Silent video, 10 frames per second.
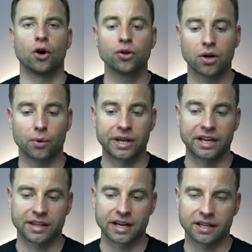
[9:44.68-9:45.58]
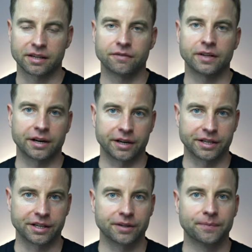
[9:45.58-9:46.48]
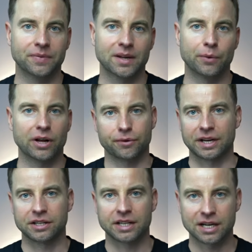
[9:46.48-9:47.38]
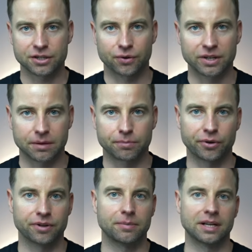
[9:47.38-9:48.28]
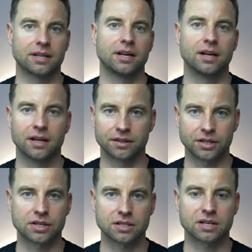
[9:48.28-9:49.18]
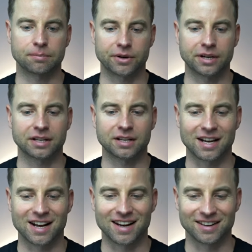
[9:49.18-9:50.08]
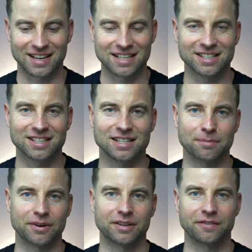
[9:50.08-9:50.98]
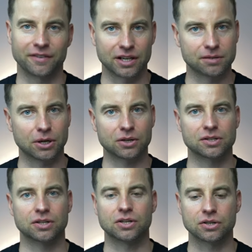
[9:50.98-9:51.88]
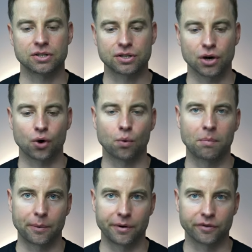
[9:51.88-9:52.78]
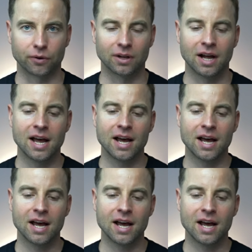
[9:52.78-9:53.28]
Ongoing negative targeting. We already touched on that point, but This is separate lesson, separate fix, because this is so powerful.